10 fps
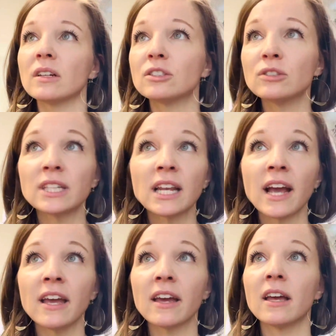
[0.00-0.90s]
Tuesday
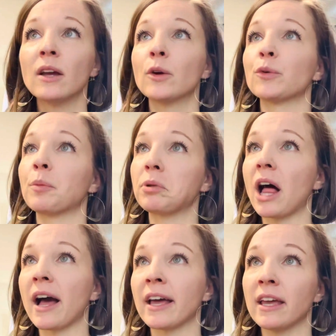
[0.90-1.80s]
night,
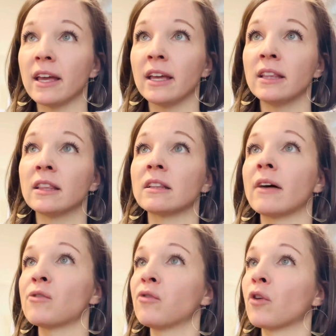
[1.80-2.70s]
reply in the
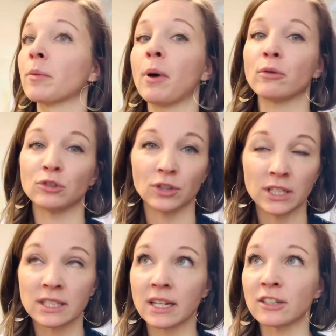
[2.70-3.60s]
level 4 poetry
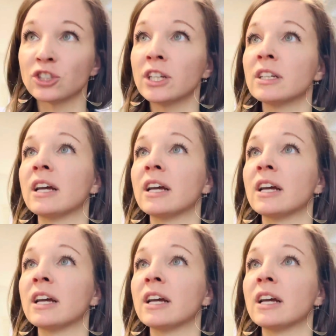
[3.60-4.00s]
discussion